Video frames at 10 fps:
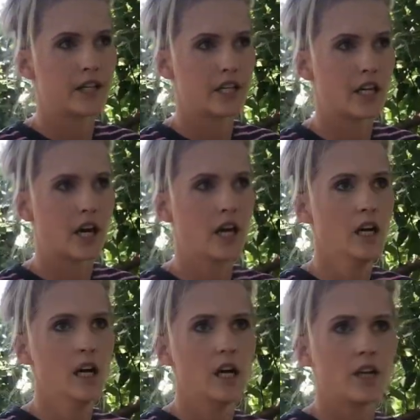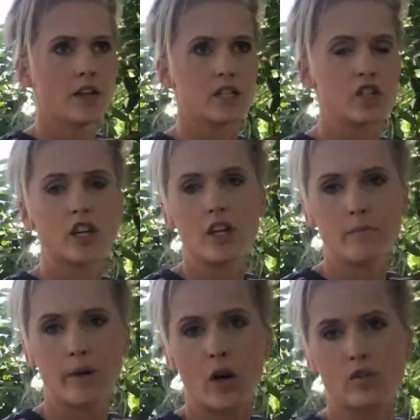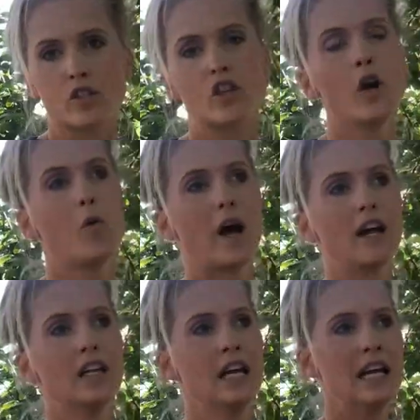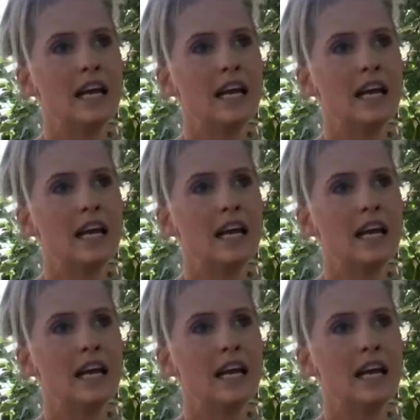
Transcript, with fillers: the uh, the chicken bones. Well.